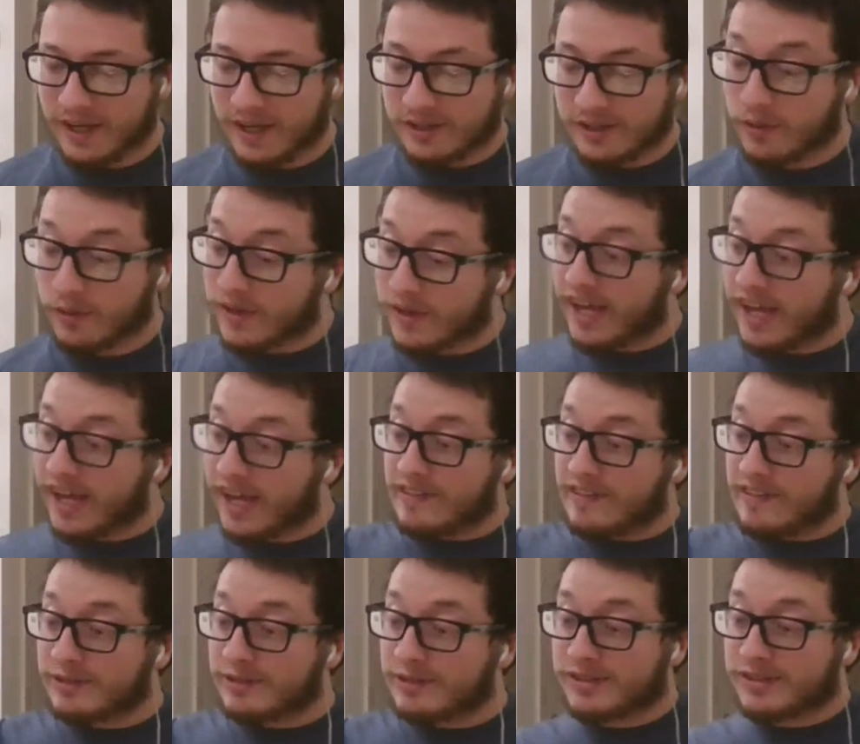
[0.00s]
So again,
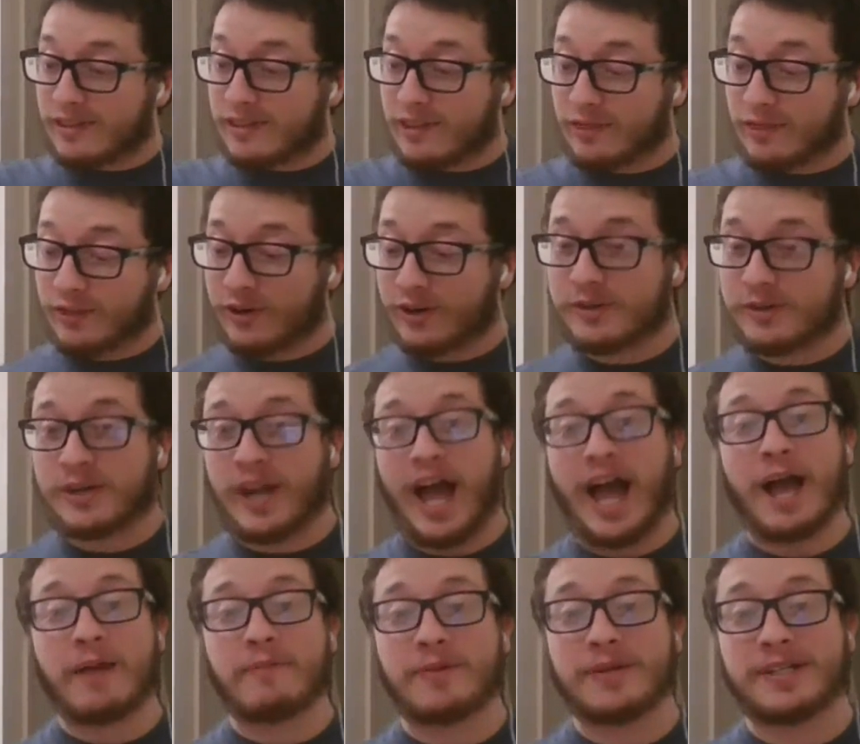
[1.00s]
This was the third
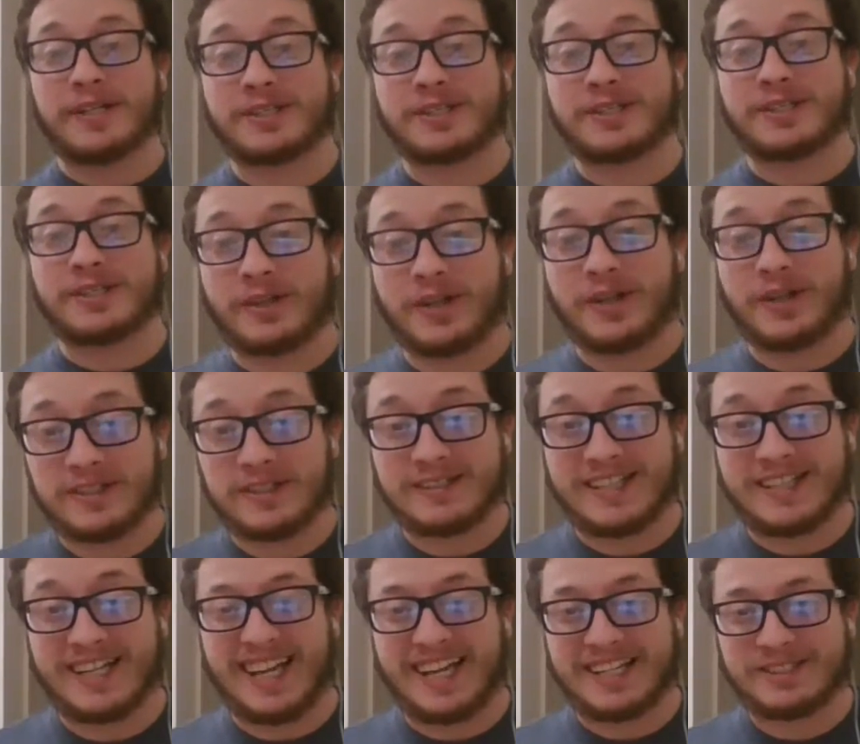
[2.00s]
time we disagreed on
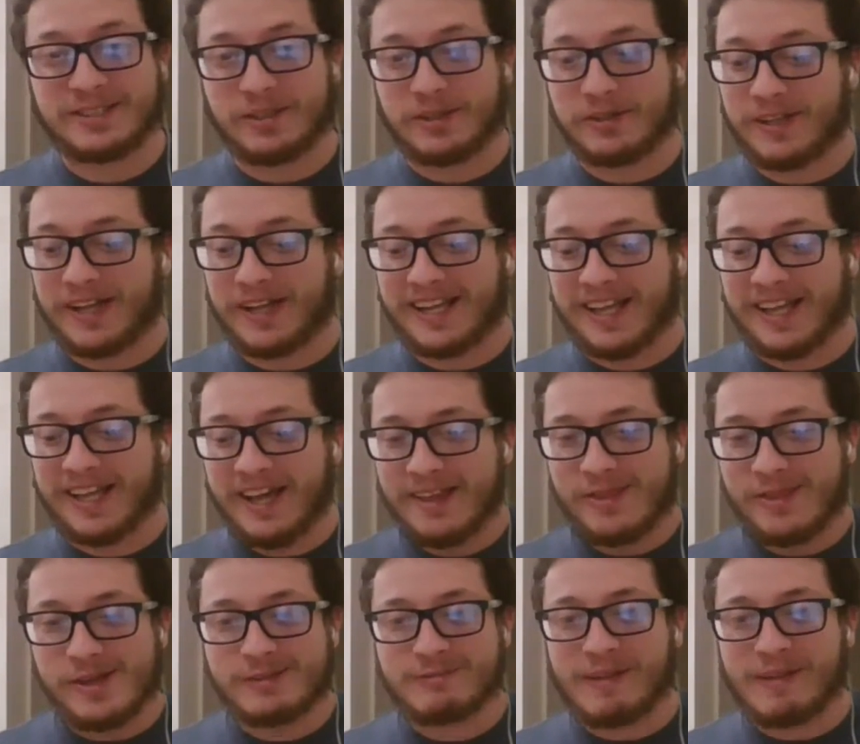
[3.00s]
something. So like
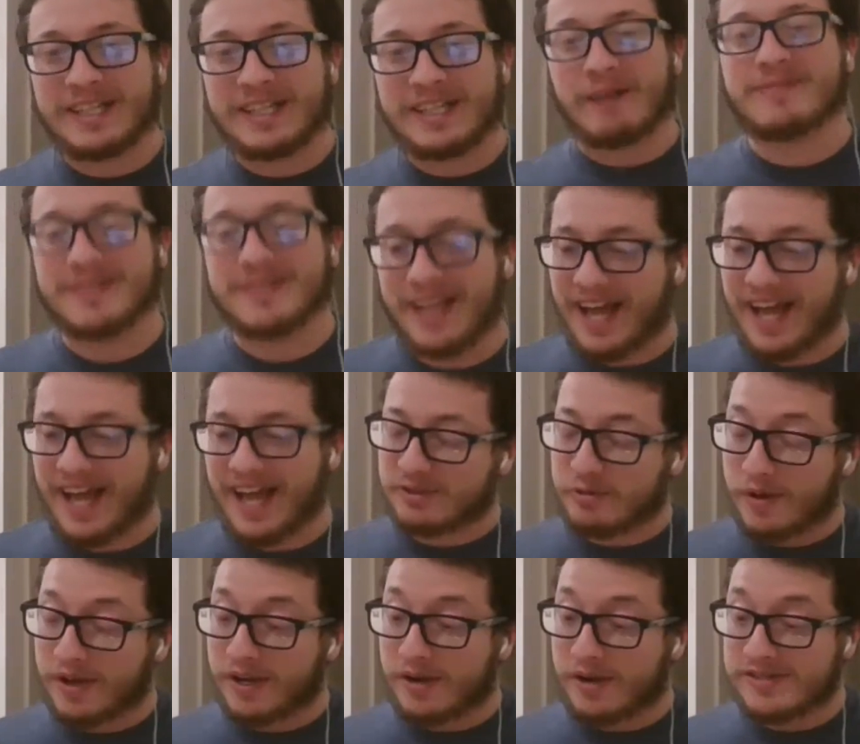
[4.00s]
this match happened last.
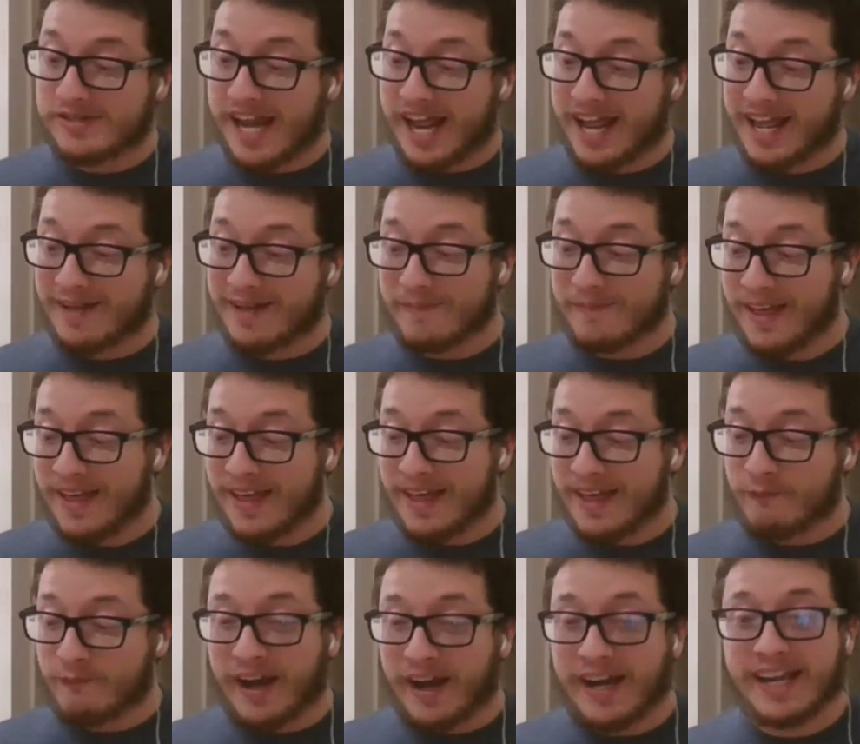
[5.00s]
So I go, damn, if
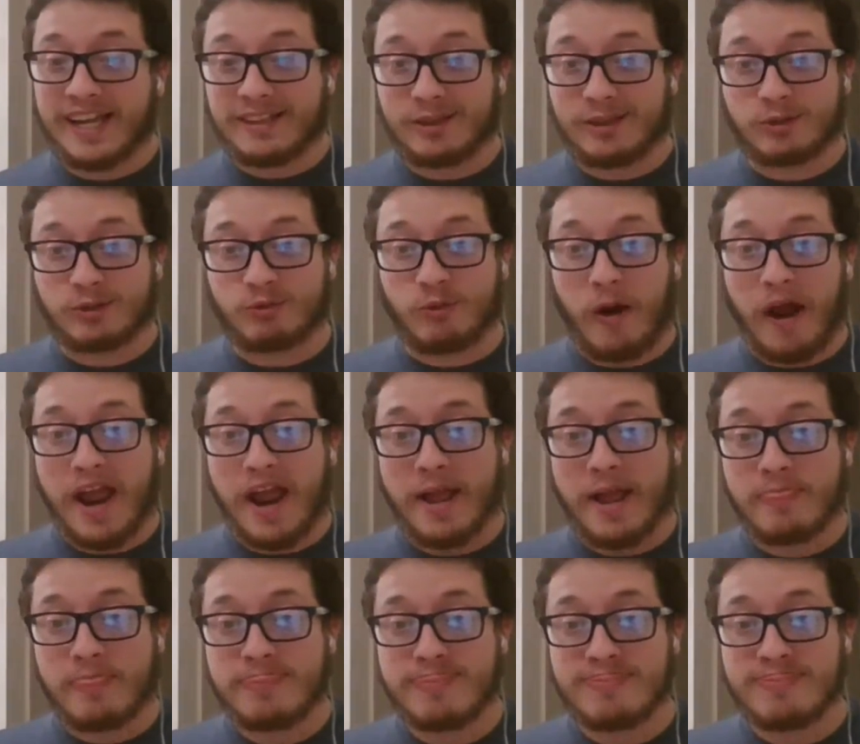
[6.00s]
I get this right,
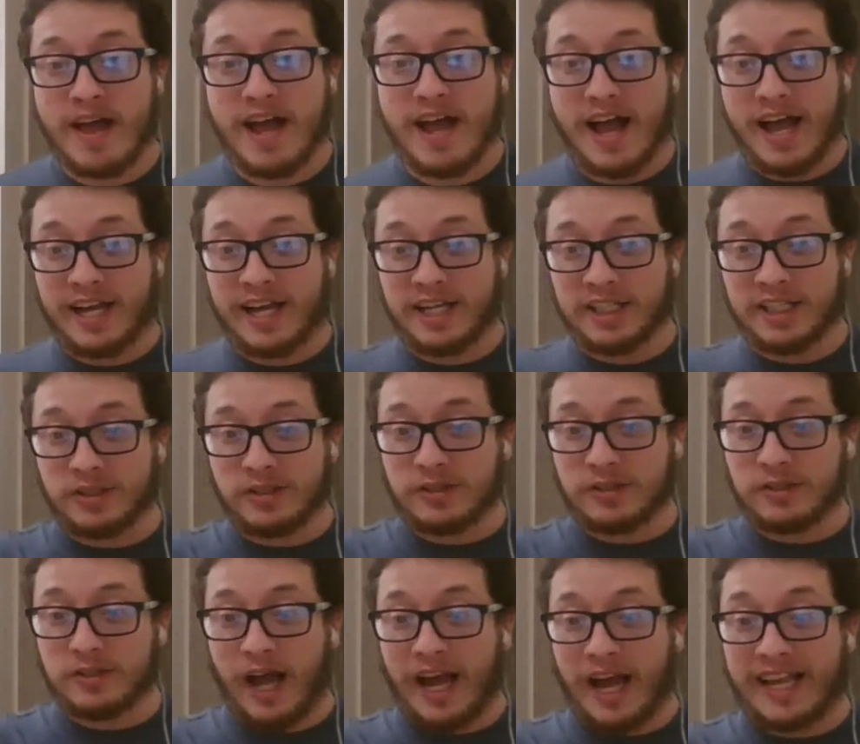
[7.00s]
I
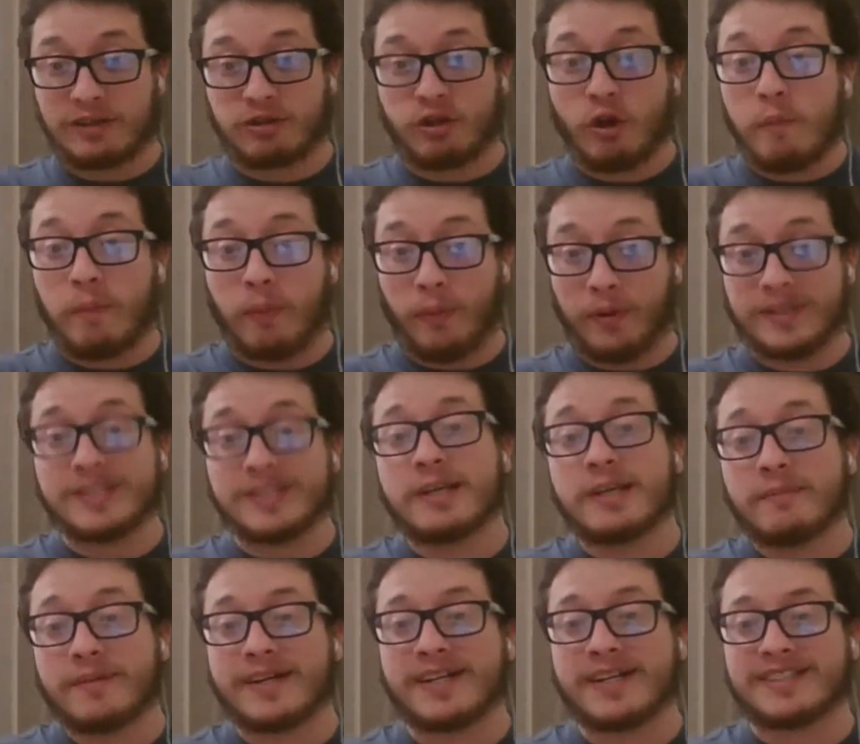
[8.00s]
get 2 points
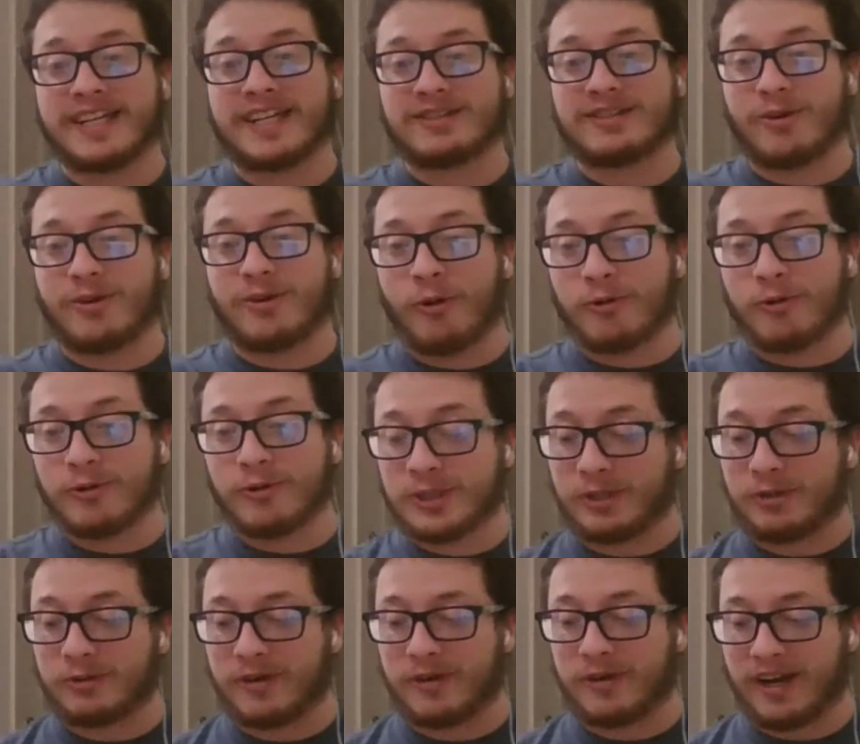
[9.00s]
because I get the whole
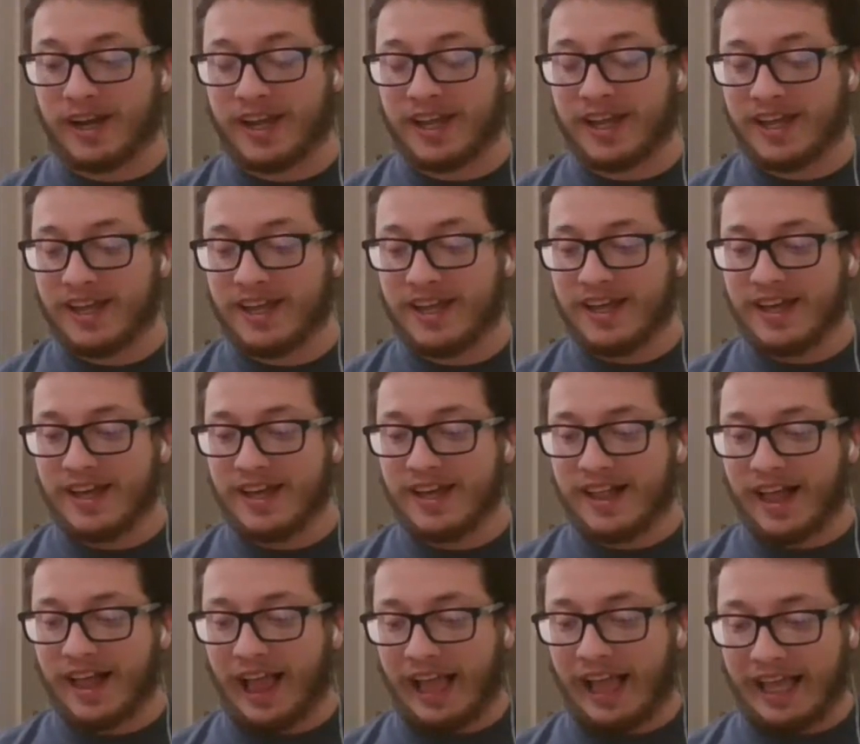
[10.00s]
show right,
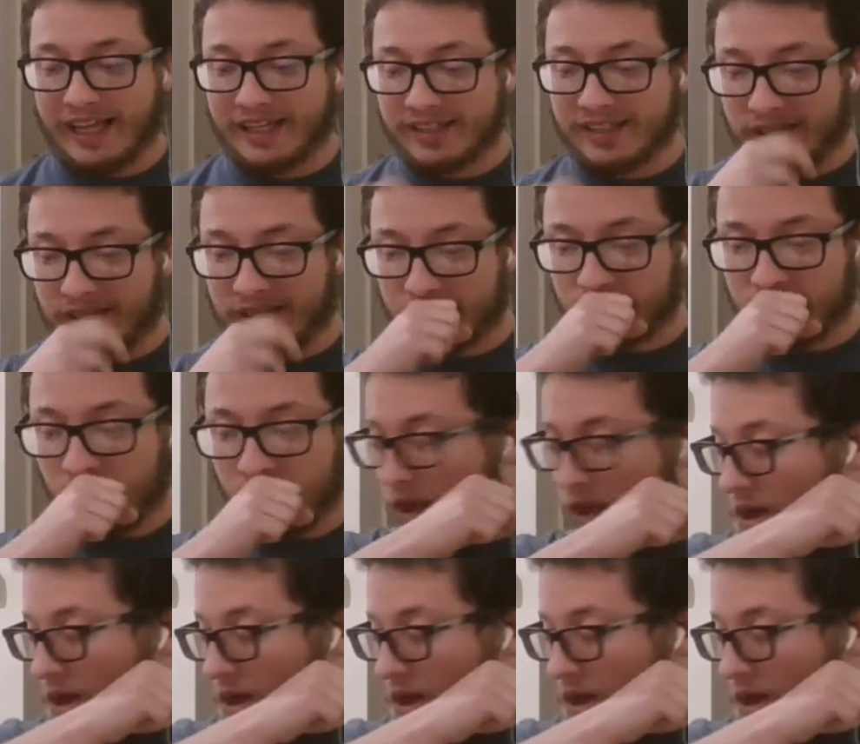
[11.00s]
and I